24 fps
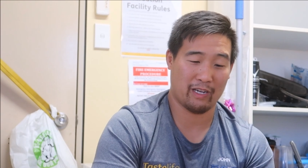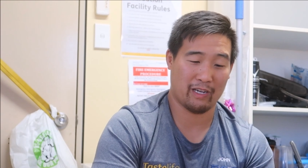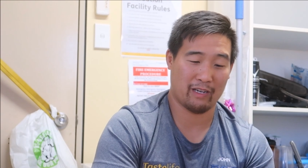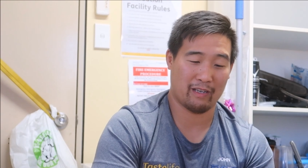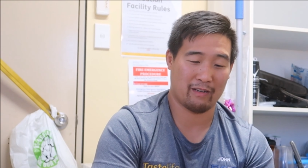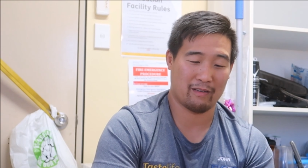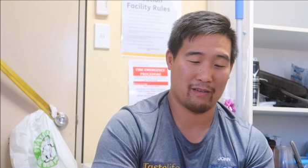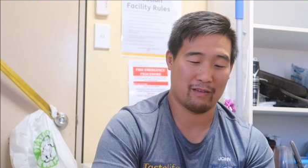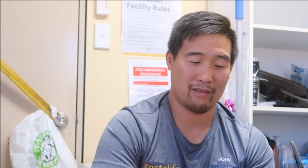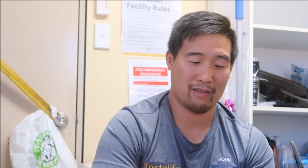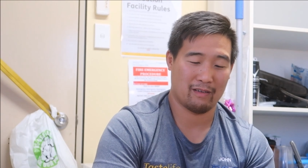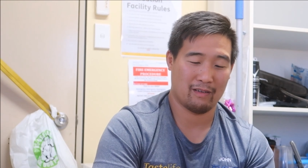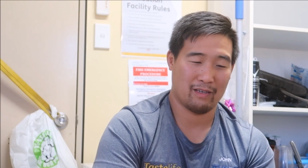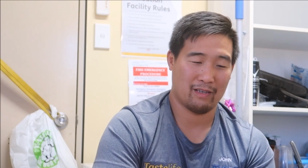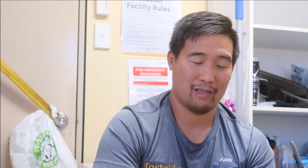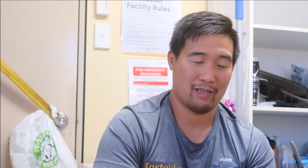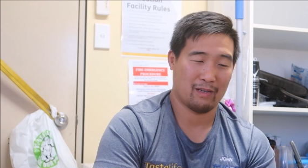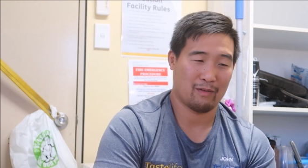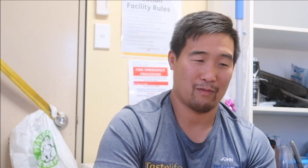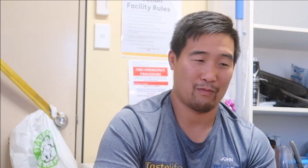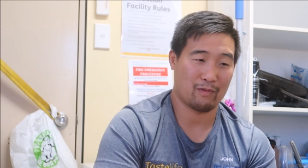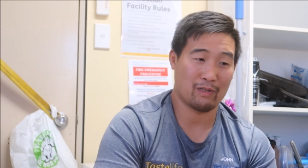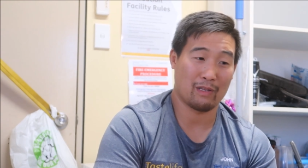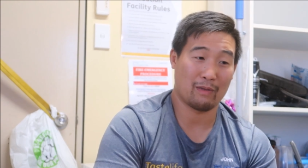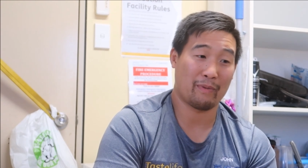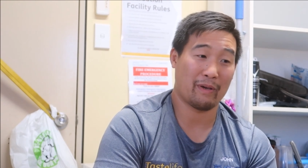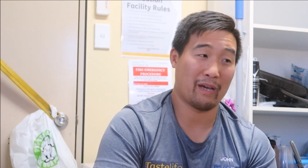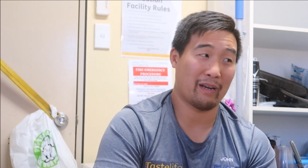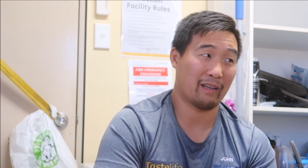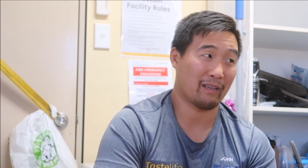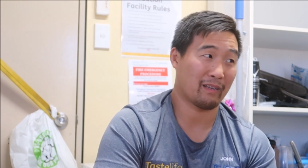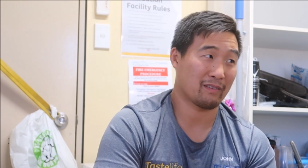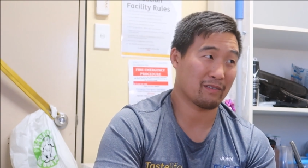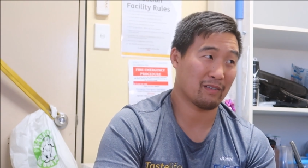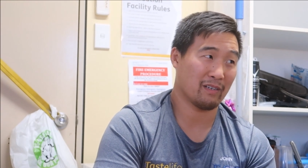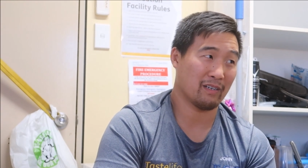had really bad
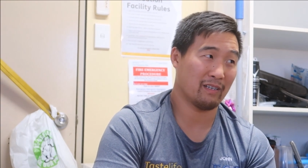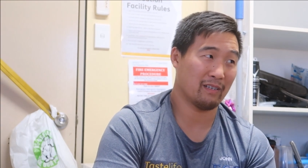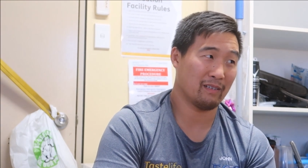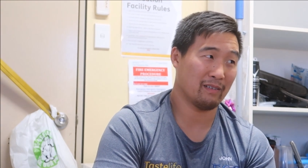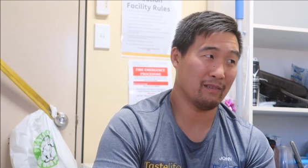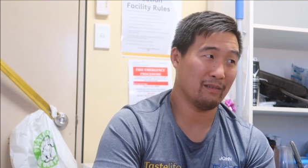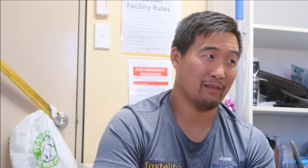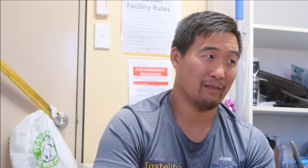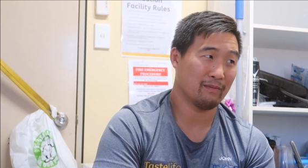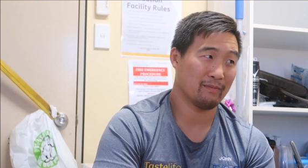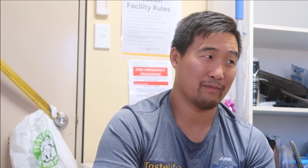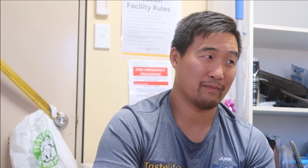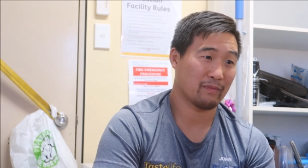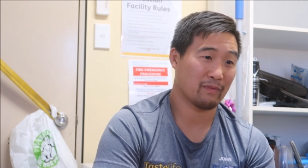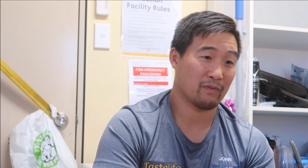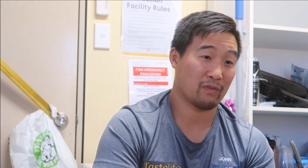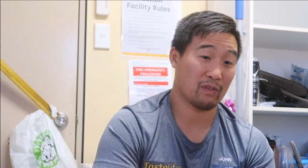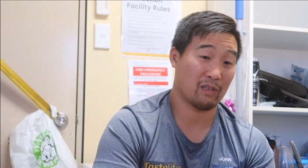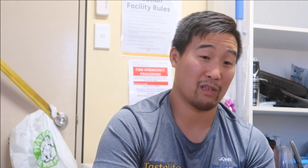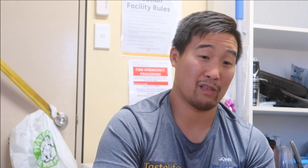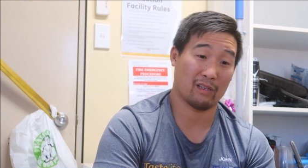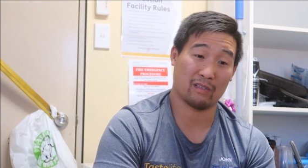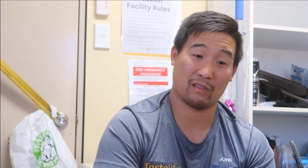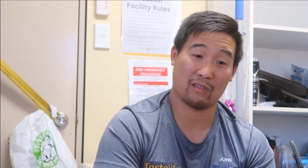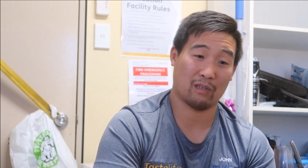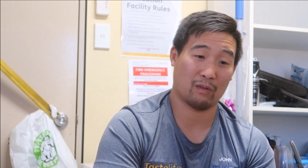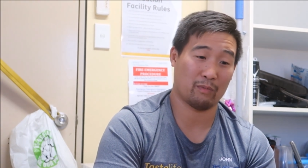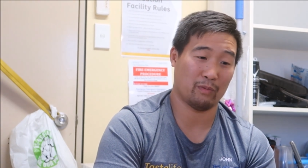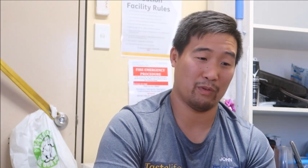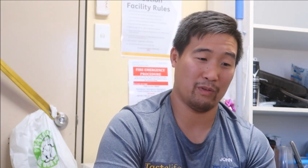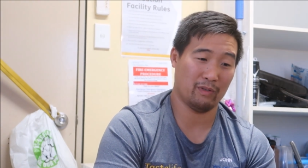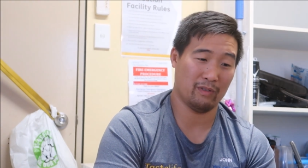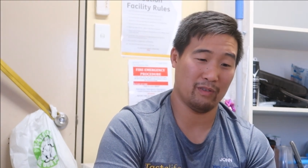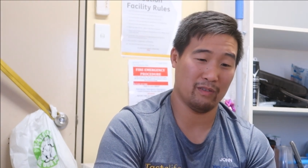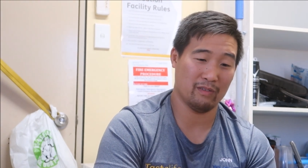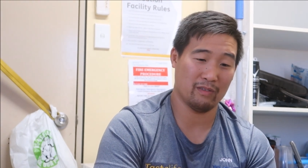anxiety for the last
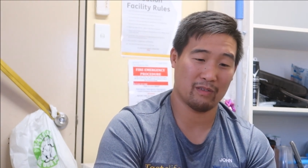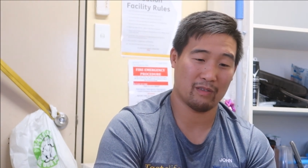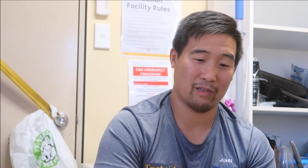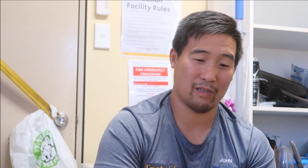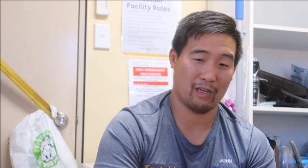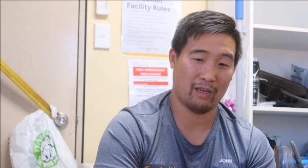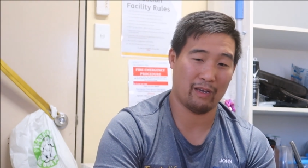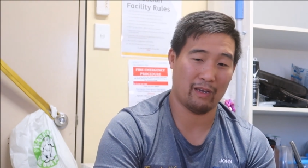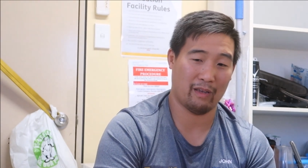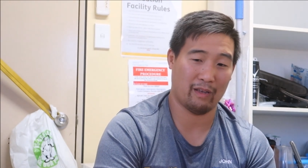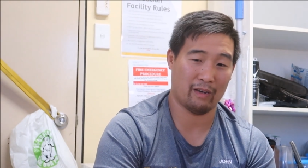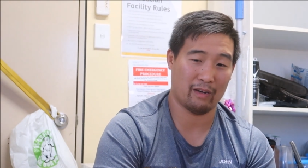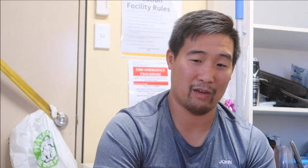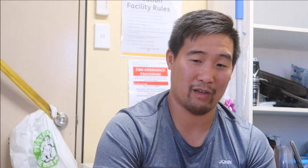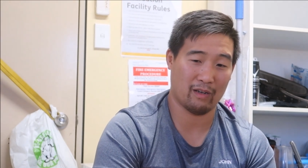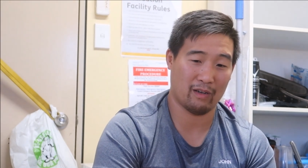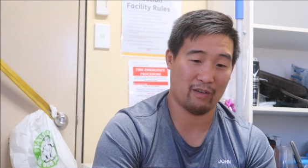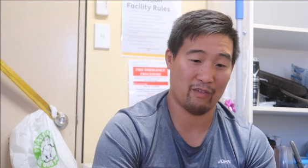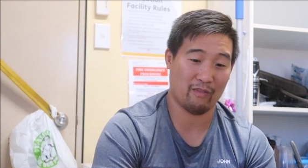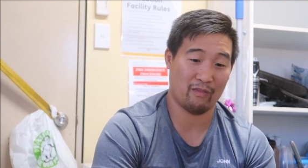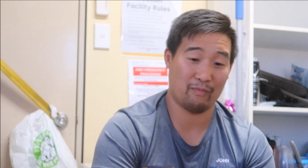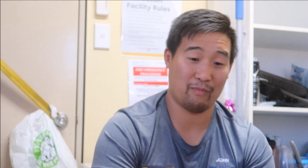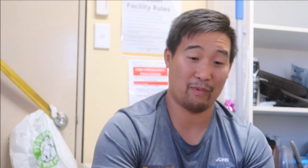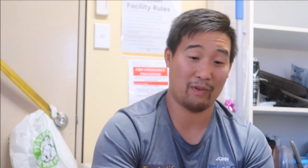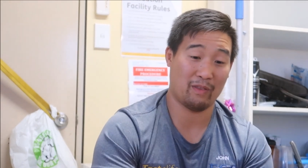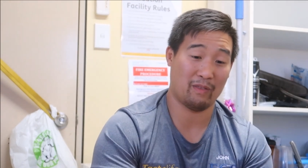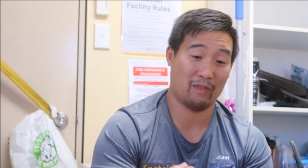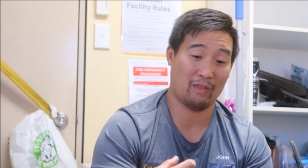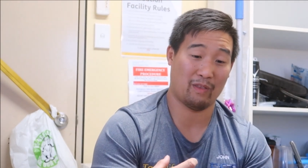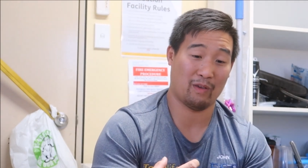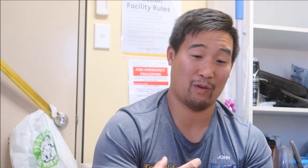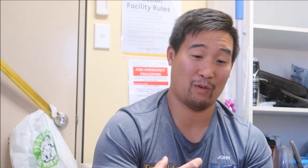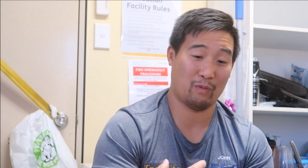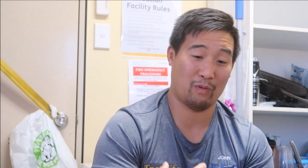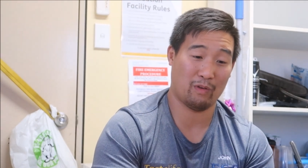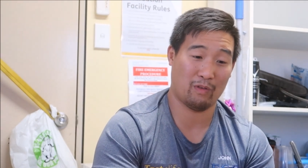couple of years, and I've been
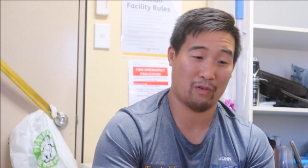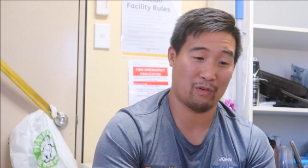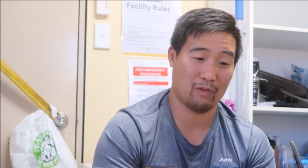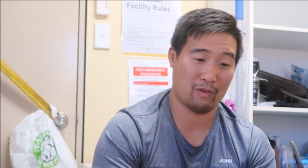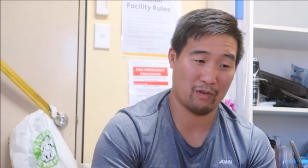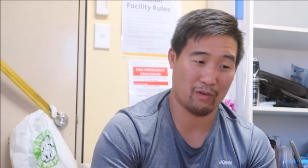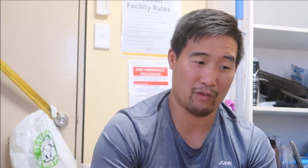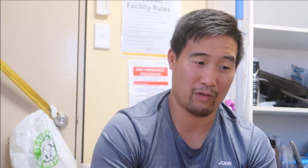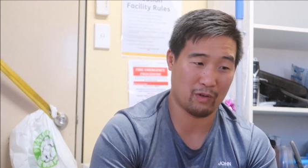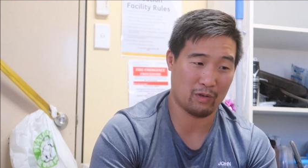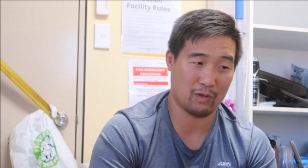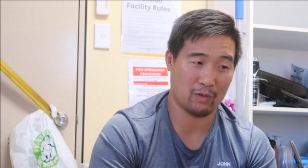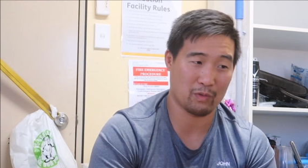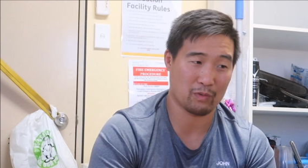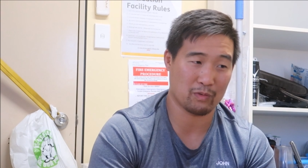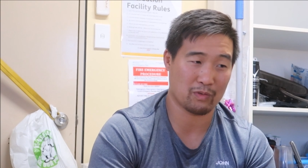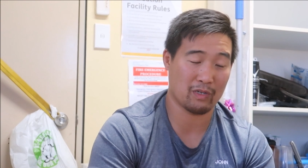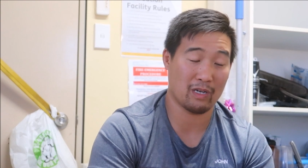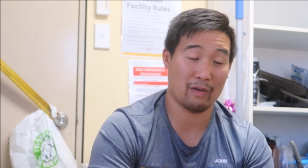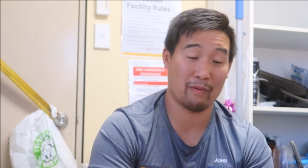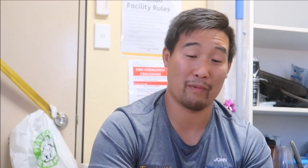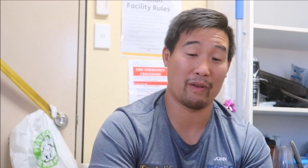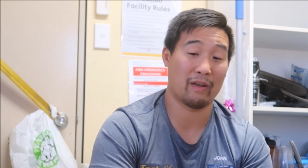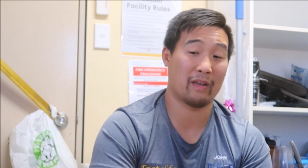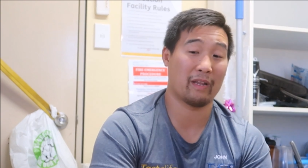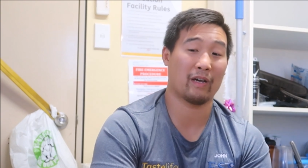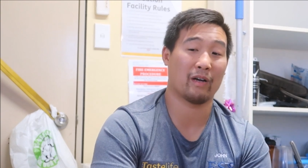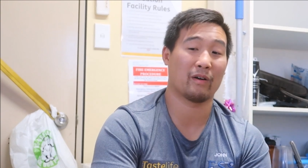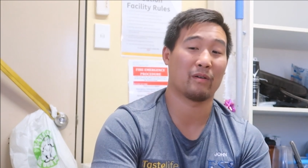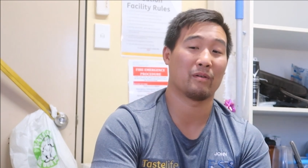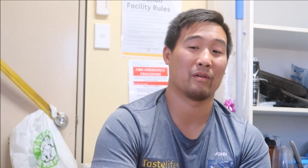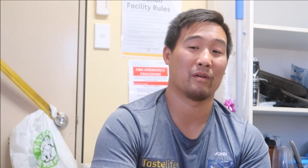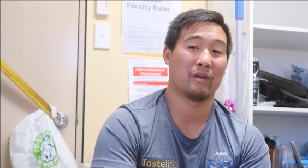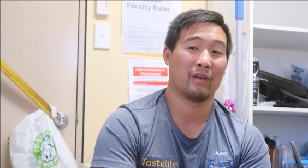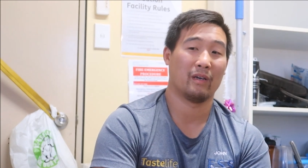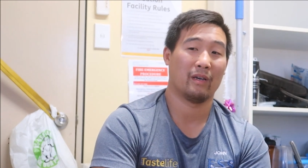there with her the whole time, and
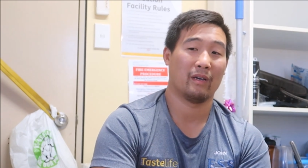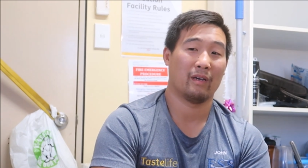now